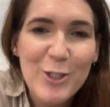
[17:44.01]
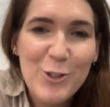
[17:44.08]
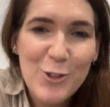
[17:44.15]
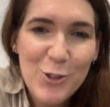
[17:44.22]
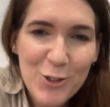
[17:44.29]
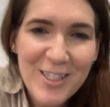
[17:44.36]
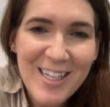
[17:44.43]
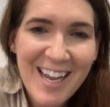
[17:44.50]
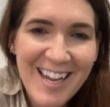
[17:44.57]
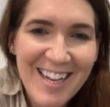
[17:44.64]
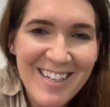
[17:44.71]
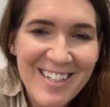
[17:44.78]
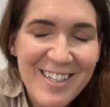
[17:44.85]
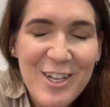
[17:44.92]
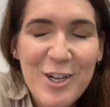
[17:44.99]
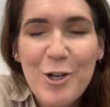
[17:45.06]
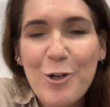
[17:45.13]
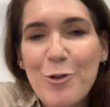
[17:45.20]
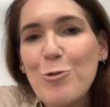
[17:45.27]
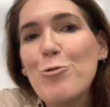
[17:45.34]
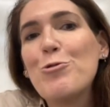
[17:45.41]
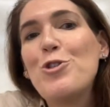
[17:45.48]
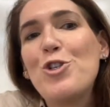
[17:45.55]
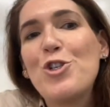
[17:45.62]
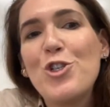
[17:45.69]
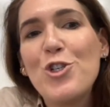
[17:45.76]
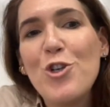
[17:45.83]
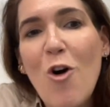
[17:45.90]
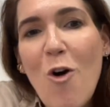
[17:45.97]
today to
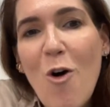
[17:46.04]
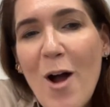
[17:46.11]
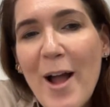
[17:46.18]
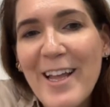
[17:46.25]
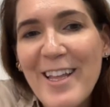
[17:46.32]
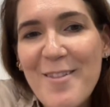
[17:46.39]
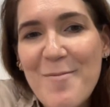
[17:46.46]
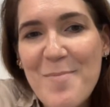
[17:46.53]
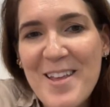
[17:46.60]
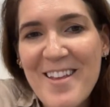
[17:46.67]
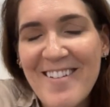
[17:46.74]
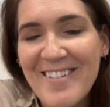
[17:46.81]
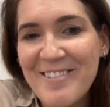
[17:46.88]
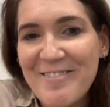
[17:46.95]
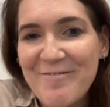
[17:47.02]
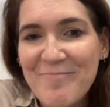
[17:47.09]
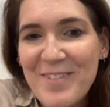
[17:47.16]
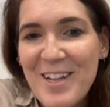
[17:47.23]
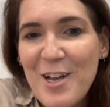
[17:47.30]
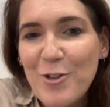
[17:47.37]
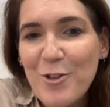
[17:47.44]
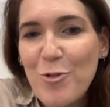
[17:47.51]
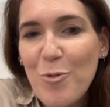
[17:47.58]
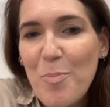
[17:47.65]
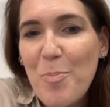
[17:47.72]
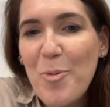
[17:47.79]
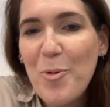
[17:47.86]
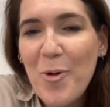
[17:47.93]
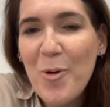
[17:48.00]
join me to
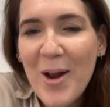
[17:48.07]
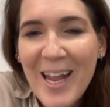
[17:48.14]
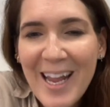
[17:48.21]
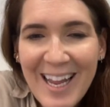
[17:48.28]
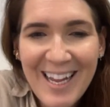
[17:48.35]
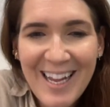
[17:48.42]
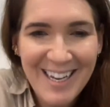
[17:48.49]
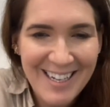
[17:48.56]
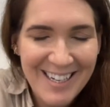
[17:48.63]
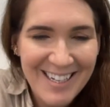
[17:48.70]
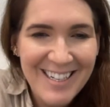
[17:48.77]
bring